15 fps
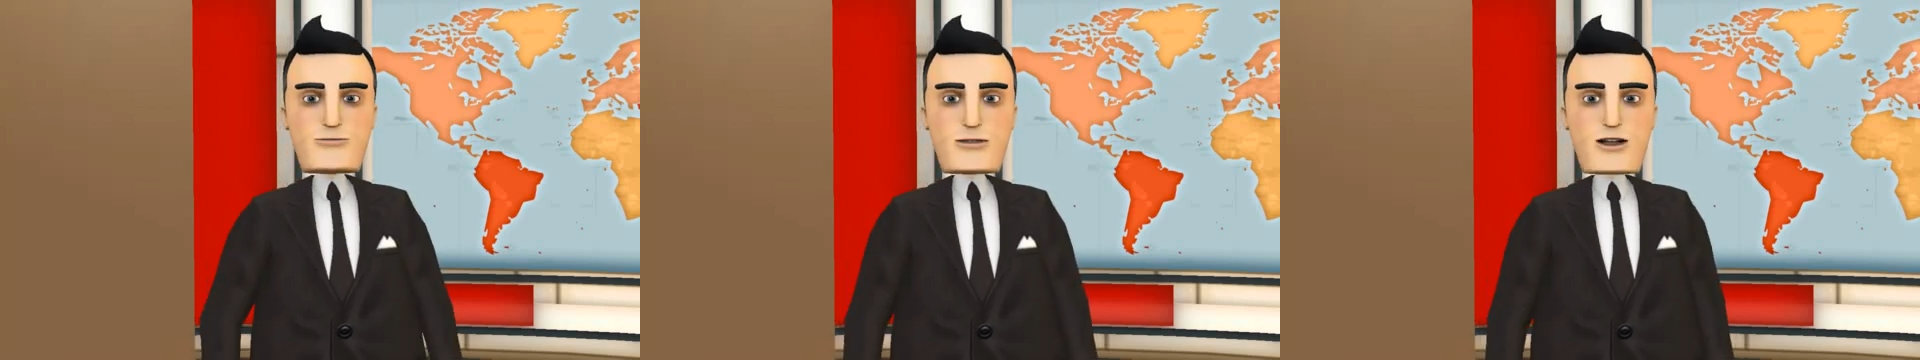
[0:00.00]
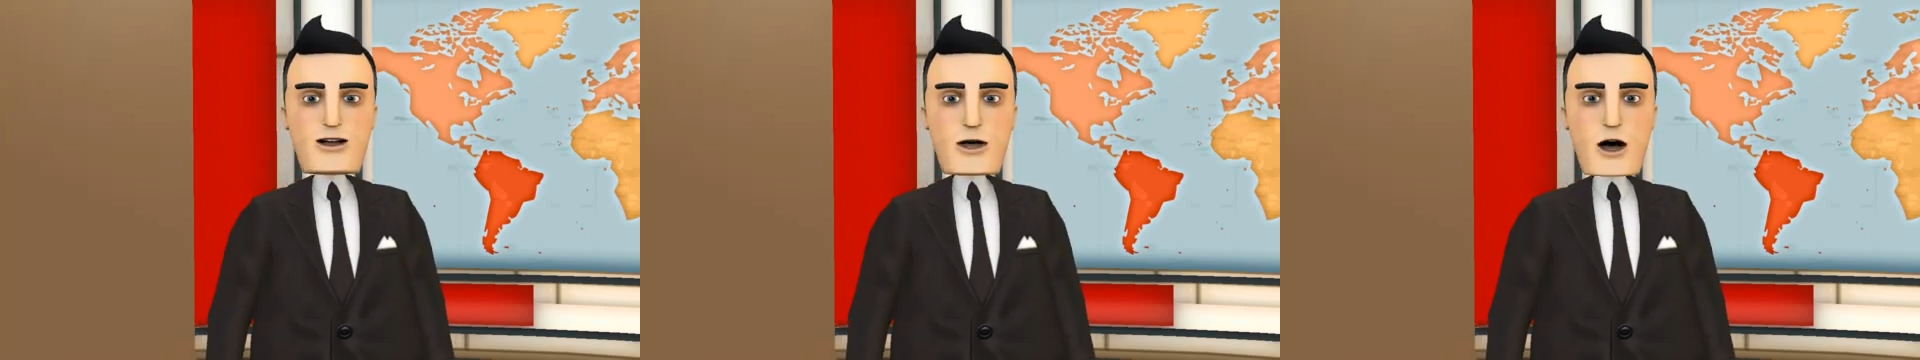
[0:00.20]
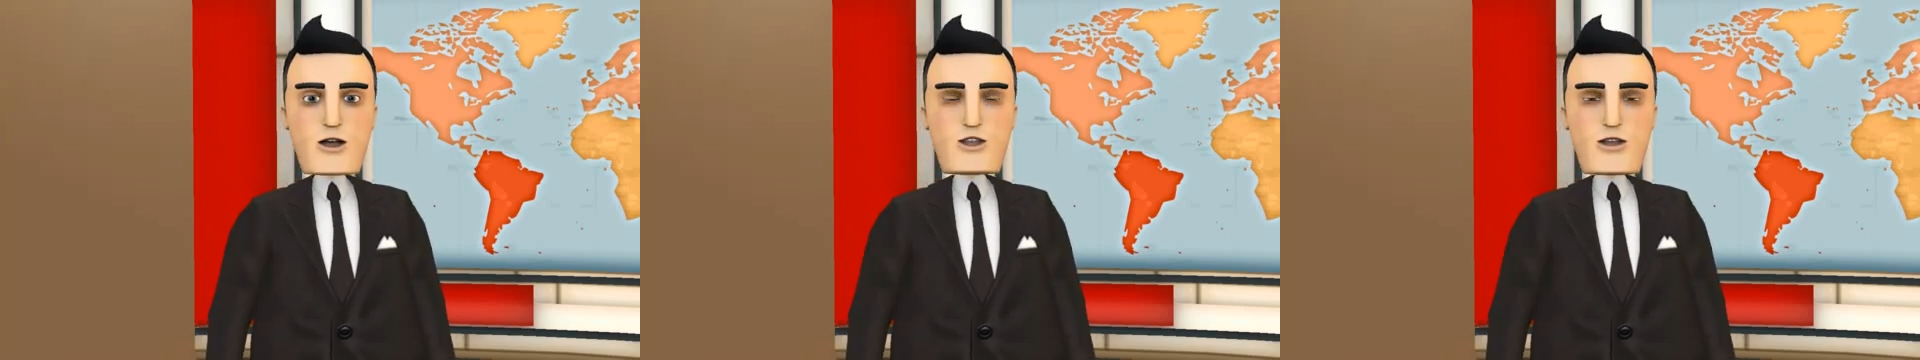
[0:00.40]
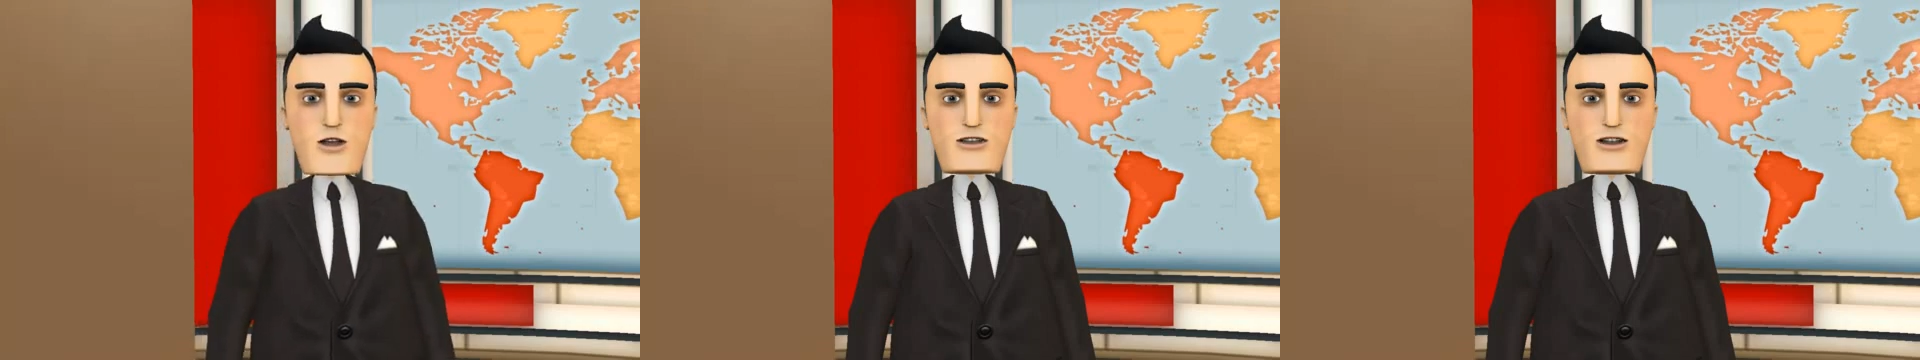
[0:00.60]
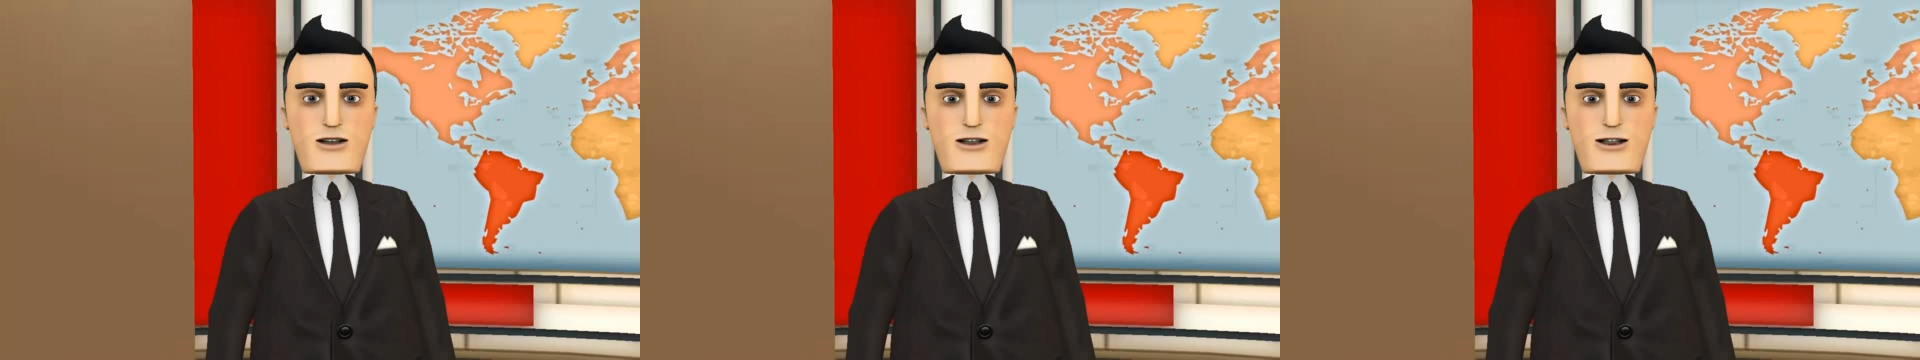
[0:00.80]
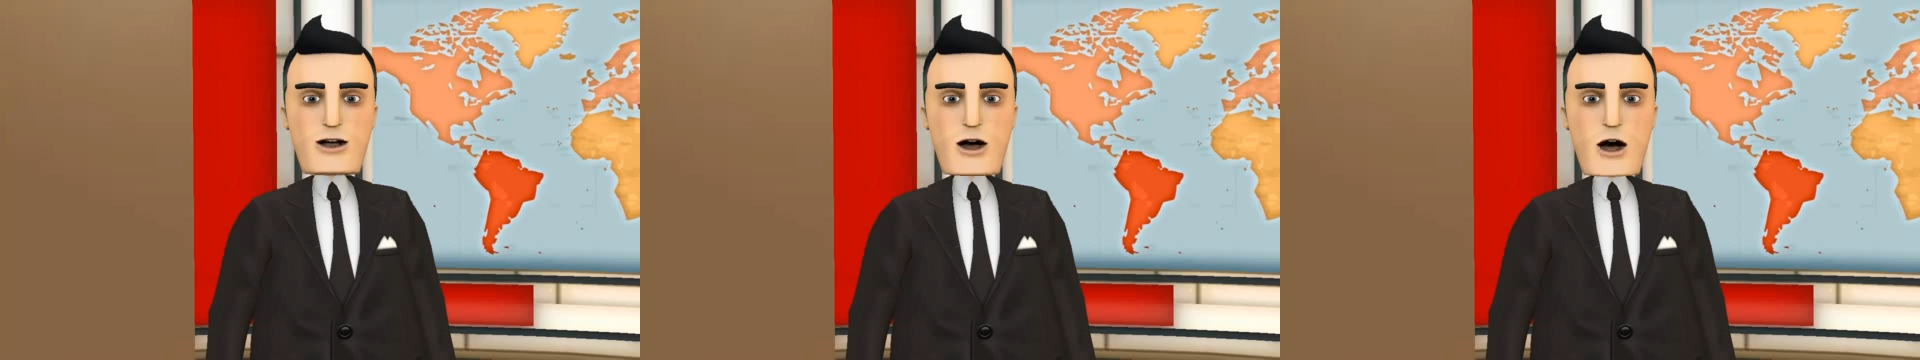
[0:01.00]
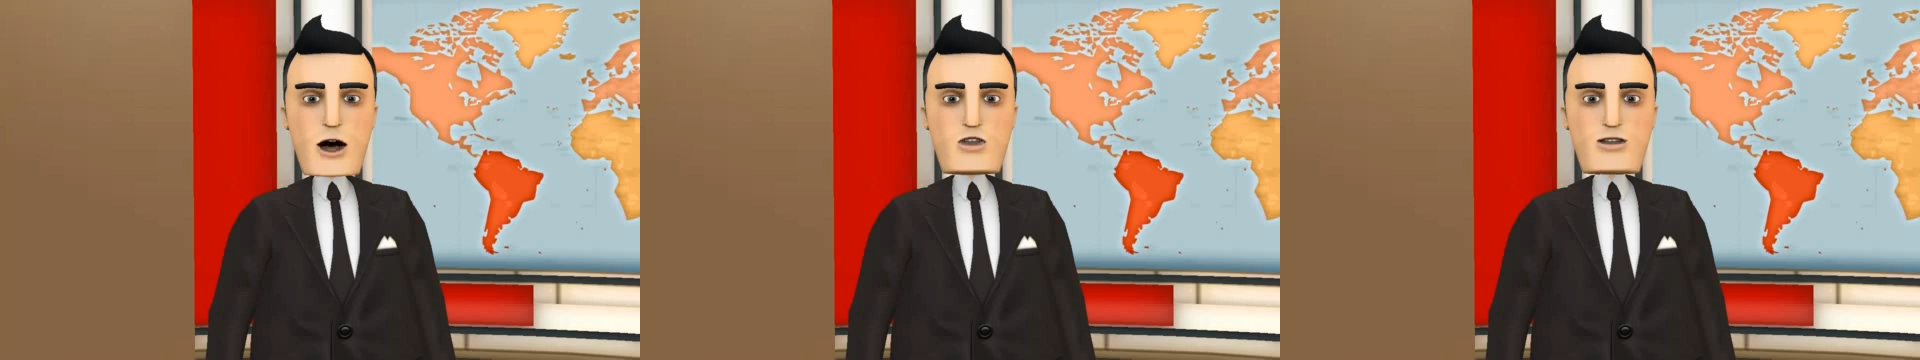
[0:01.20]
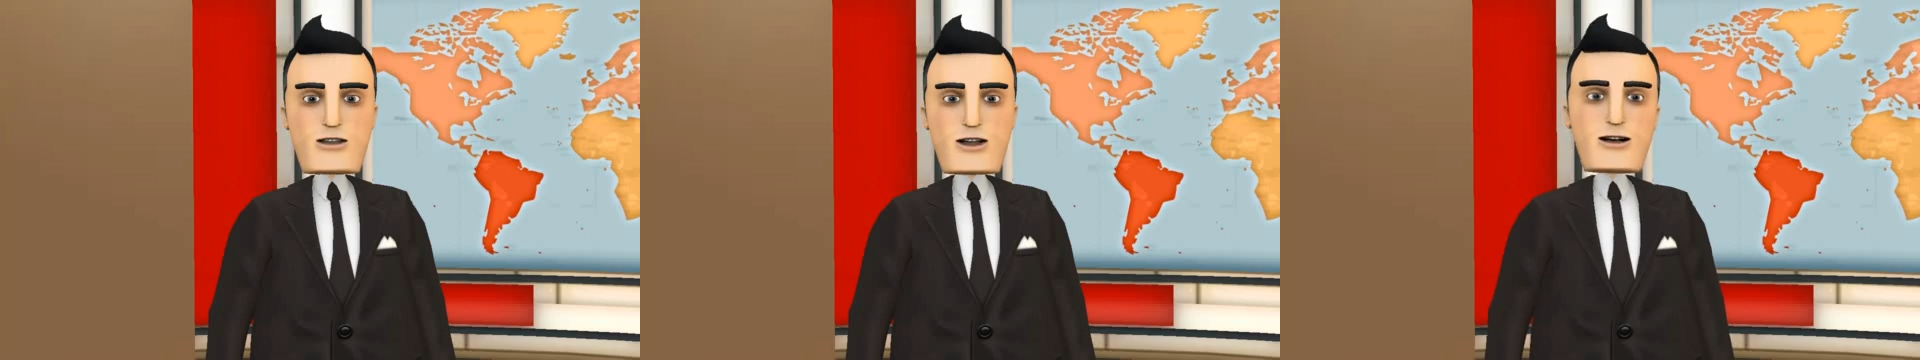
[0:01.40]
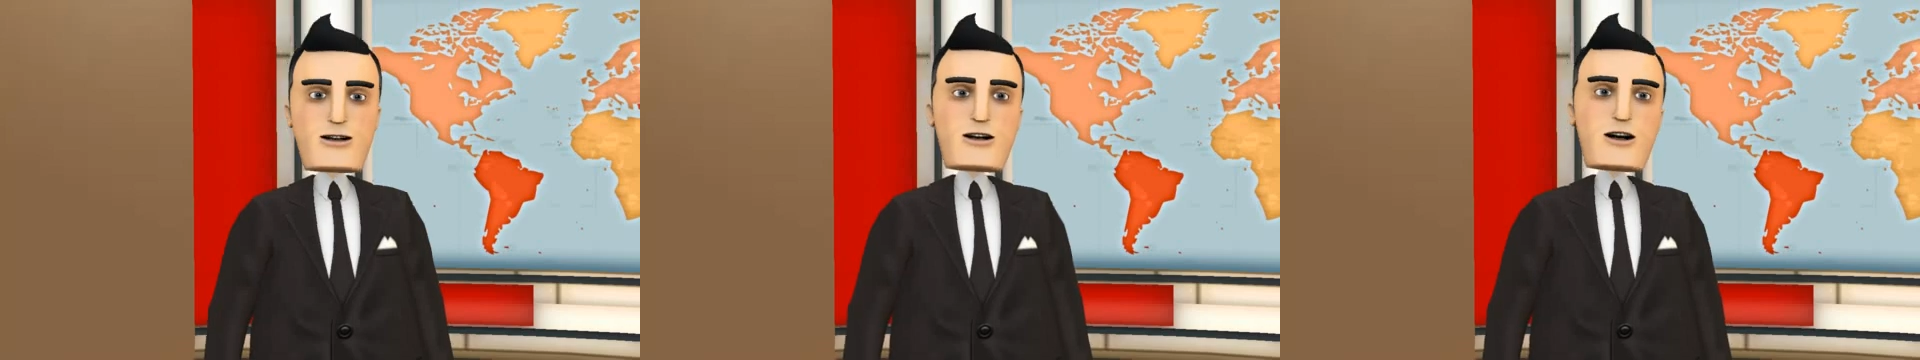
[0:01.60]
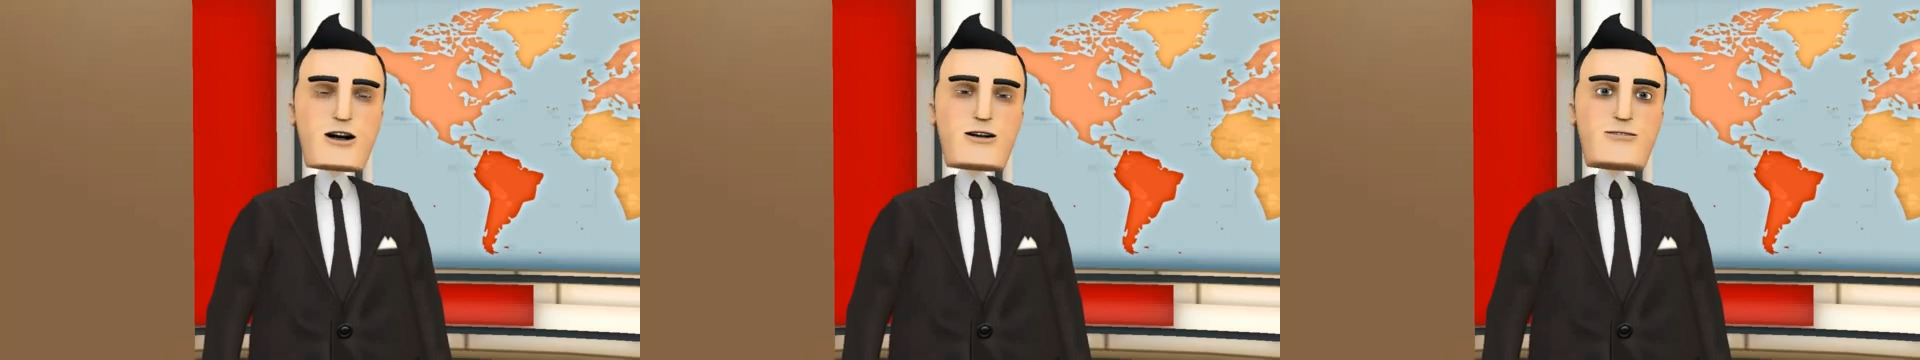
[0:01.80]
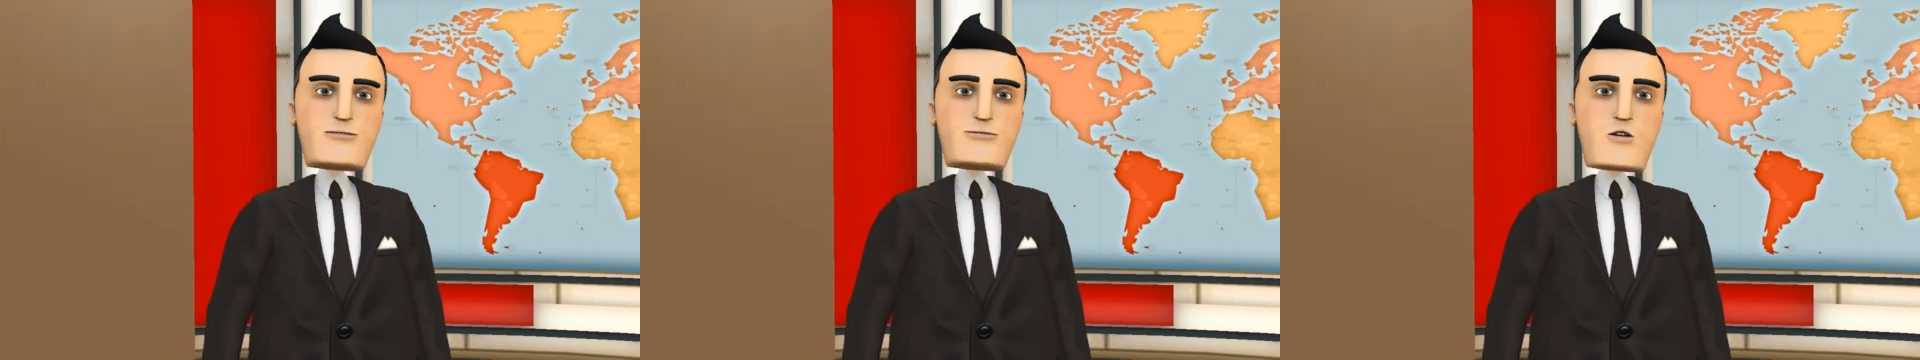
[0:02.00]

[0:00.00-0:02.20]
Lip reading: but both Crystal and Oceania,